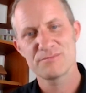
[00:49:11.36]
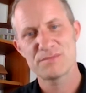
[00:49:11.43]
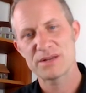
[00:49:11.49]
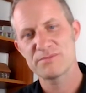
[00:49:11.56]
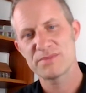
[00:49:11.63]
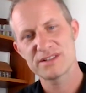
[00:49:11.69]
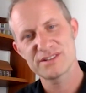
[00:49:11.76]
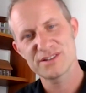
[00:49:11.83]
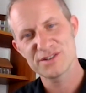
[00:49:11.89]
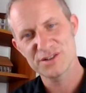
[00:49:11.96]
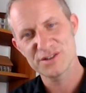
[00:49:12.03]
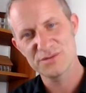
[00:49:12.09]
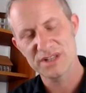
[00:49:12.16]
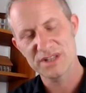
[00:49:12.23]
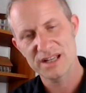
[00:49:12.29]
maybe in the
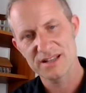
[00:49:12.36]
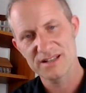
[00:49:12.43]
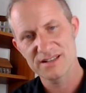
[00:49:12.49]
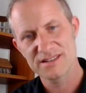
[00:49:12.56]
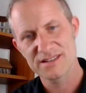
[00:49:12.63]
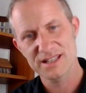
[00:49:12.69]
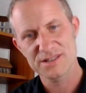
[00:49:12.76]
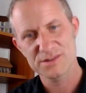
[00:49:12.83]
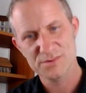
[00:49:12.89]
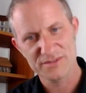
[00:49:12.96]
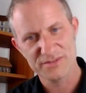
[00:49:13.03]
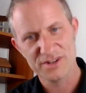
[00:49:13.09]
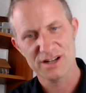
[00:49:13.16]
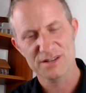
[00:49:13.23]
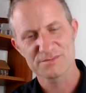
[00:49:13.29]
new year things
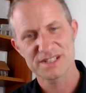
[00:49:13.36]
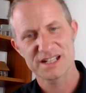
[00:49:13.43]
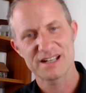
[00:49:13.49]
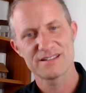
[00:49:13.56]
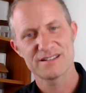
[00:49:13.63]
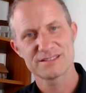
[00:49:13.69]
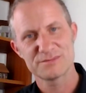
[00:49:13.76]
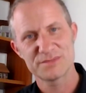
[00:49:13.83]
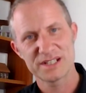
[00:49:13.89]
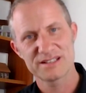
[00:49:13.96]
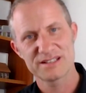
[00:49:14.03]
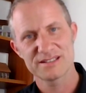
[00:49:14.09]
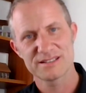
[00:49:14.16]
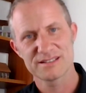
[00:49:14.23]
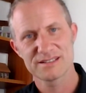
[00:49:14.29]
will have calmed down and we
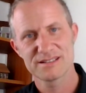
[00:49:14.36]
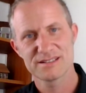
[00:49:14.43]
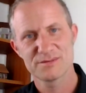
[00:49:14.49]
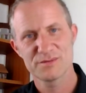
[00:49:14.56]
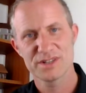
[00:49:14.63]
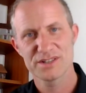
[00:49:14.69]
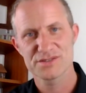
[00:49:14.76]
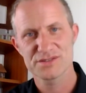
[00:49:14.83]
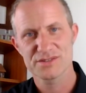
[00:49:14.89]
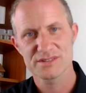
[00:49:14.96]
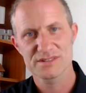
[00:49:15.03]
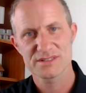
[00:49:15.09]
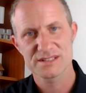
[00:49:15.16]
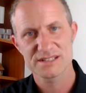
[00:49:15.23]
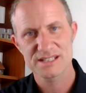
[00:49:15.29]
can
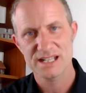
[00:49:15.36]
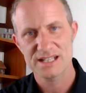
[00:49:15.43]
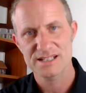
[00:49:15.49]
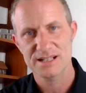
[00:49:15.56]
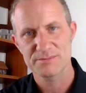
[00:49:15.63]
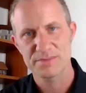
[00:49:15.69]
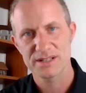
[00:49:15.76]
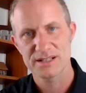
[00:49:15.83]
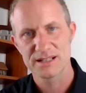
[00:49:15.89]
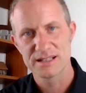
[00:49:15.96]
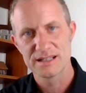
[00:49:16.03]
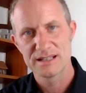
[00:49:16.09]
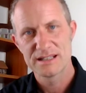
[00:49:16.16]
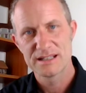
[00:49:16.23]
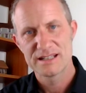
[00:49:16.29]
sort of set up a
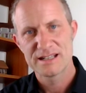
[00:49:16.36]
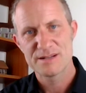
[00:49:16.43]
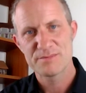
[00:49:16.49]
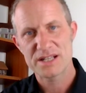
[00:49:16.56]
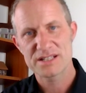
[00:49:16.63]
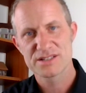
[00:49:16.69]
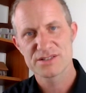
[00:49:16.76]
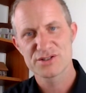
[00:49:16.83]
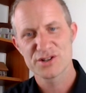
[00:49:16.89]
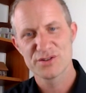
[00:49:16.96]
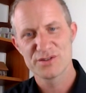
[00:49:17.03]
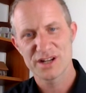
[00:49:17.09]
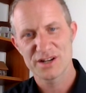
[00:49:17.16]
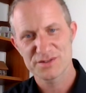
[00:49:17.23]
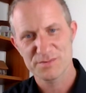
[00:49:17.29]
better
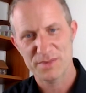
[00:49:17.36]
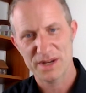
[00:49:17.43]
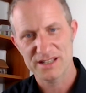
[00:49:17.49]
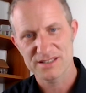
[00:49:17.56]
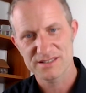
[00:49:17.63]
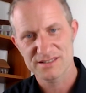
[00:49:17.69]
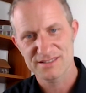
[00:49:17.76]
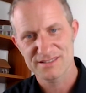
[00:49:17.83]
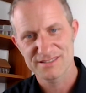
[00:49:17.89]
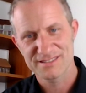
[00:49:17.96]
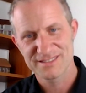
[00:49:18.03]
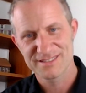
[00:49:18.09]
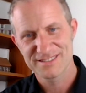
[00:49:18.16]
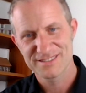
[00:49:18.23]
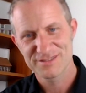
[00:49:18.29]
studio space
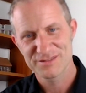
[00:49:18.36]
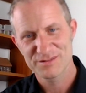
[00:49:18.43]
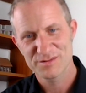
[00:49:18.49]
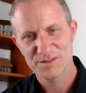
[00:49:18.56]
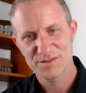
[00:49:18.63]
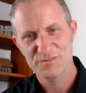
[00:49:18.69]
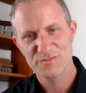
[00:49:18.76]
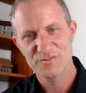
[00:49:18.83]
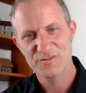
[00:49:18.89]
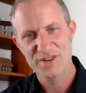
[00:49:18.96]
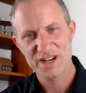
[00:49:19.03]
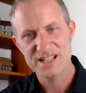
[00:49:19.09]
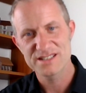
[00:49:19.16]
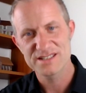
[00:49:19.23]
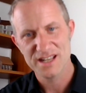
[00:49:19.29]
and
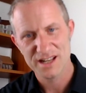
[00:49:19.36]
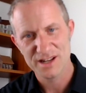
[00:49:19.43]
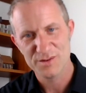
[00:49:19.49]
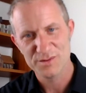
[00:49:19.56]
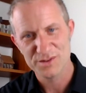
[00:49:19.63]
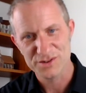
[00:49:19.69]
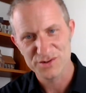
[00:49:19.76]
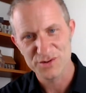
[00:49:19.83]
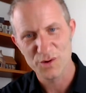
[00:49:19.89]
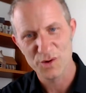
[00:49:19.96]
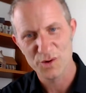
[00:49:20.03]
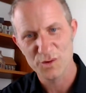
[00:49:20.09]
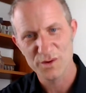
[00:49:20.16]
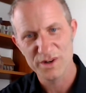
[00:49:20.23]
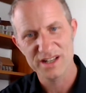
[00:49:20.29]
tell the
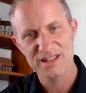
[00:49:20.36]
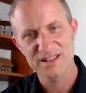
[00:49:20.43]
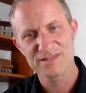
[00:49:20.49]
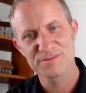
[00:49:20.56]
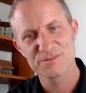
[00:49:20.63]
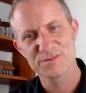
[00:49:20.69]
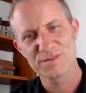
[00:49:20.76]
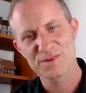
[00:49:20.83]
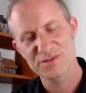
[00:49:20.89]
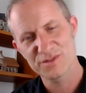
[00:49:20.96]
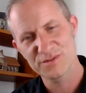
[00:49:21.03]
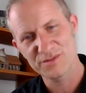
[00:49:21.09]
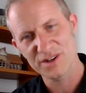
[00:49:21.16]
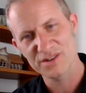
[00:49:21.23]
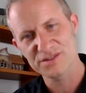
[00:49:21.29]
story
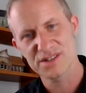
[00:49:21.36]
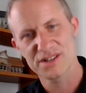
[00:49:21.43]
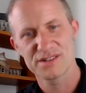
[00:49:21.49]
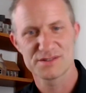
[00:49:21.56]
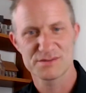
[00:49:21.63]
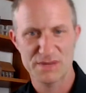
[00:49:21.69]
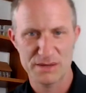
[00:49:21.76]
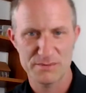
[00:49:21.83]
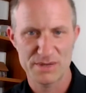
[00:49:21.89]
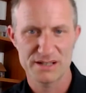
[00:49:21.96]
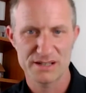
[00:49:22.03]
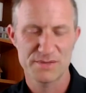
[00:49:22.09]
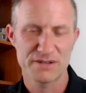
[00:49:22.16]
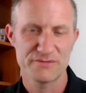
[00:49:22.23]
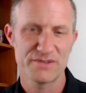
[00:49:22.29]
through photos, maybe
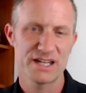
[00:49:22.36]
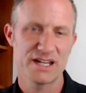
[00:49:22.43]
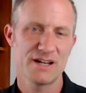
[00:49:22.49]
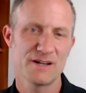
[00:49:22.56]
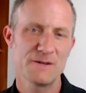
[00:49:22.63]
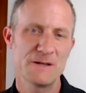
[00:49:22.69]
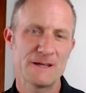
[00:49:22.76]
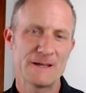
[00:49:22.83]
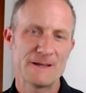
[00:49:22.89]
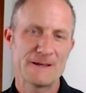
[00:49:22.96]
a little bit of video,